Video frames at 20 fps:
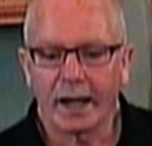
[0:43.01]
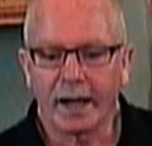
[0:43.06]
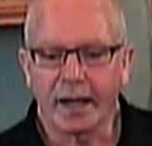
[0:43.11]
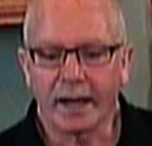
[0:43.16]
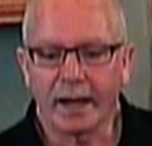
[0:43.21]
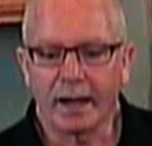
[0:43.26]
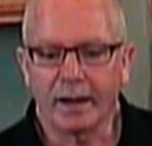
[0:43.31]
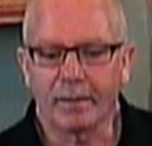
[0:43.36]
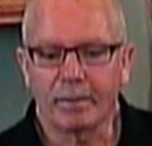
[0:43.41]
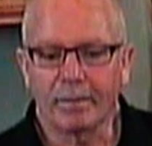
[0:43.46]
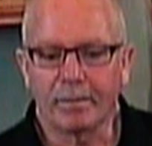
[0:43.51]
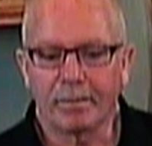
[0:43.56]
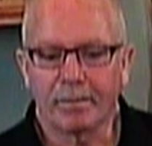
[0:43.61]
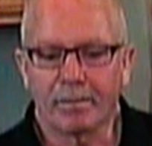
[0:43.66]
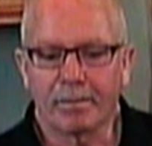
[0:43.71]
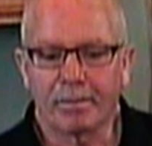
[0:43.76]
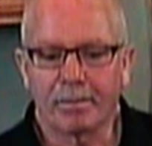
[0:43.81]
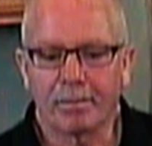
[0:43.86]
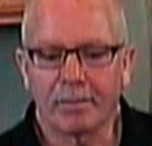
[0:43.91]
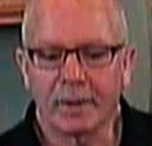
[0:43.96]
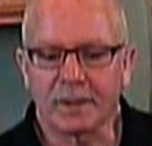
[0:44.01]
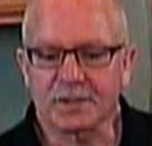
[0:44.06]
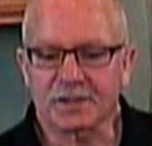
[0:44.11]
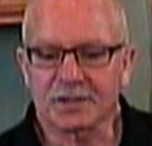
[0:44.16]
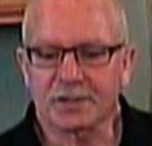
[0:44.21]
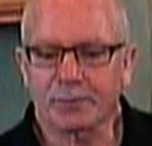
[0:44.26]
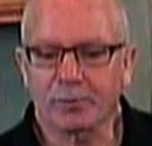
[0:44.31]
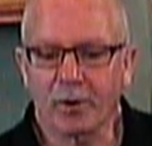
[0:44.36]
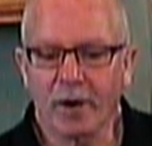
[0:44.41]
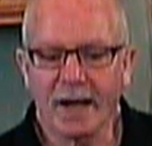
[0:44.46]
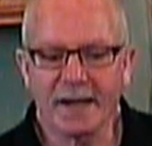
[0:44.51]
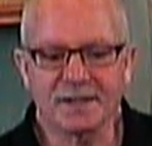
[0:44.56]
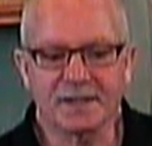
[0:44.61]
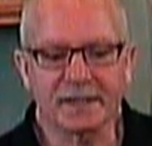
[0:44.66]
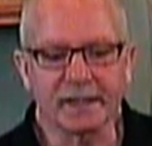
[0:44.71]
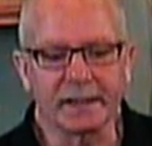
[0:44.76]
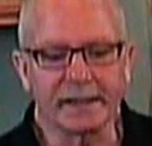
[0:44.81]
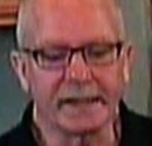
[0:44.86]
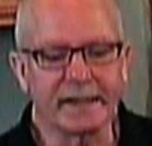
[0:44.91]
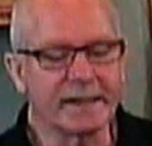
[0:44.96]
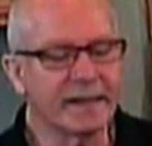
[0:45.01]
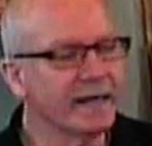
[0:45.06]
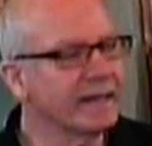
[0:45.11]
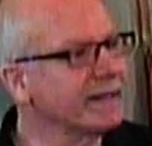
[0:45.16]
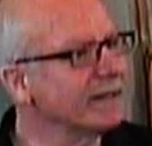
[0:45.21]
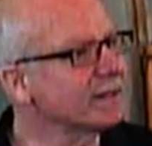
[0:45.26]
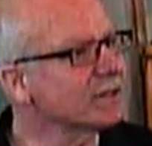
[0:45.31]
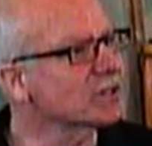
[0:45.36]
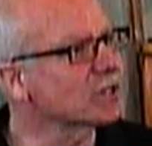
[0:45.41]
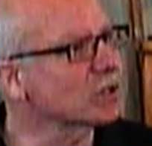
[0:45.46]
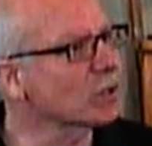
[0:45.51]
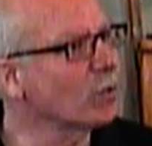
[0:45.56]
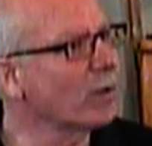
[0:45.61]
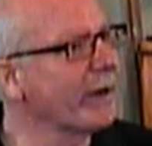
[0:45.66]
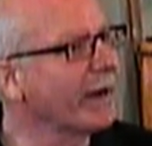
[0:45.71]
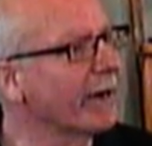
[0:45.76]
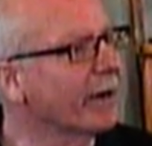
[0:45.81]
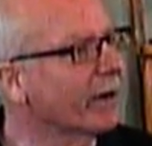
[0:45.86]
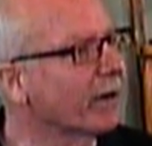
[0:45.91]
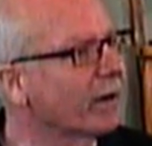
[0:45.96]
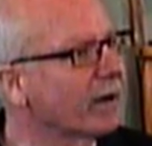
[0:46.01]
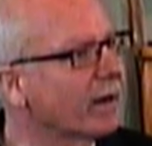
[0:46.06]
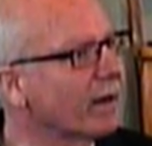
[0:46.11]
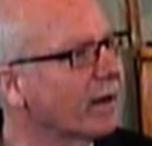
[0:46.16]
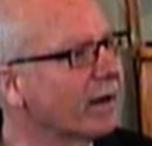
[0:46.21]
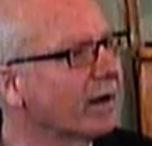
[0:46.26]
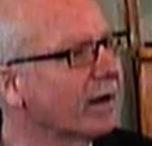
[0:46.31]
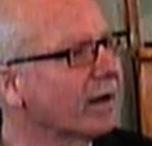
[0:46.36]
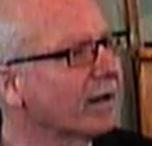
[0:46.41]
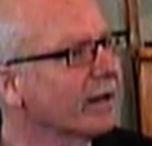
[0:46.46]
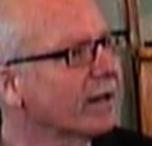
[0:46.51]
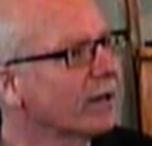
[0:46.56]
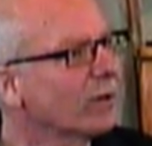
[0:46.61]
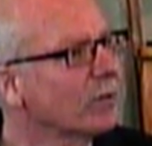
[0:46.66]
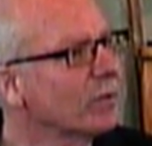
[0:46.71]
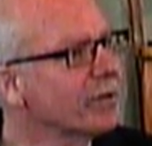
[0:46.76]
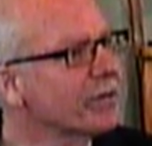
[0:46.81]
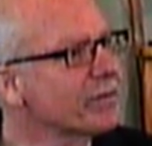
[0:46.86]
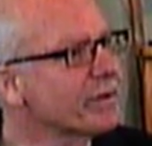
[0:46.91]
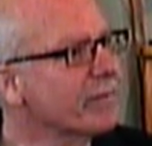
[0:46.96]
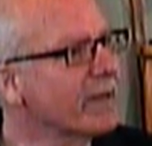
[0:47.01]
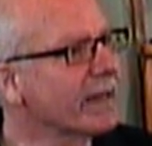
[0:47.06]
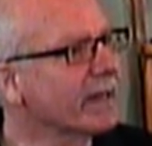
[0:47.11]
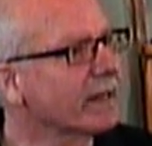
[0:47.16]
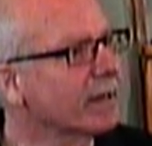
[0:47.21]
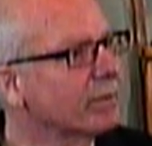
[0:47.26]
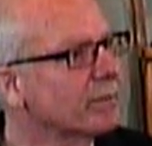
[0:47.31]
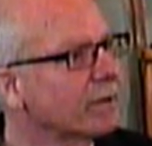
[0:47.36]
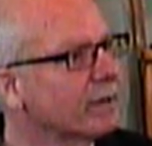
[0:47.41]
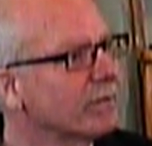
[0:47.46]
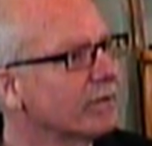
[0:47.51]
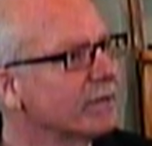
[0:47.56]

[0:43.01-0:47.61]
But surprisingly, they didn't swear with the makeup